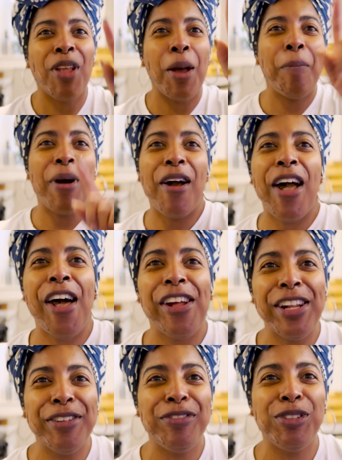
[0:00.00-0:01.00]
About how
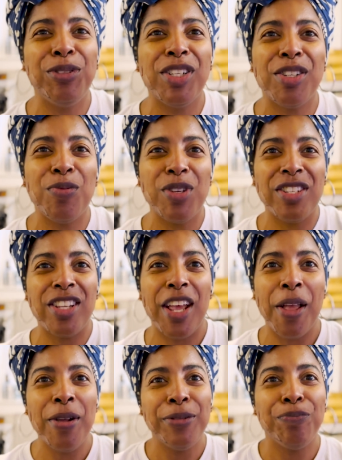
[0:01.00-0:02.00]
influencer was like
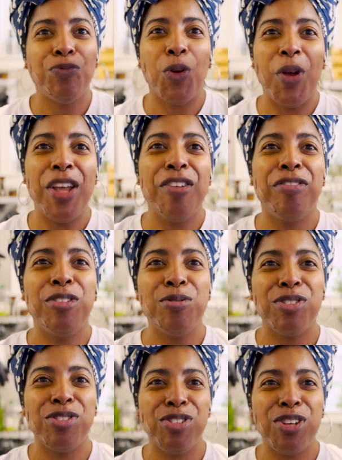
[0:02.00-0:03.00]
when
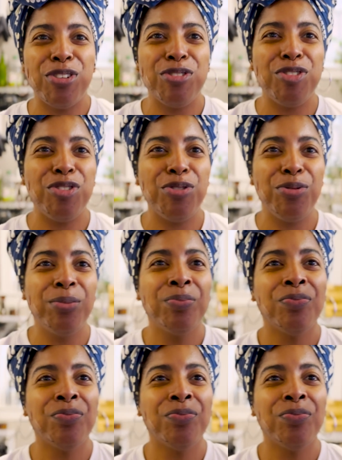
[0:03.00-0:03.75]
influencers told you.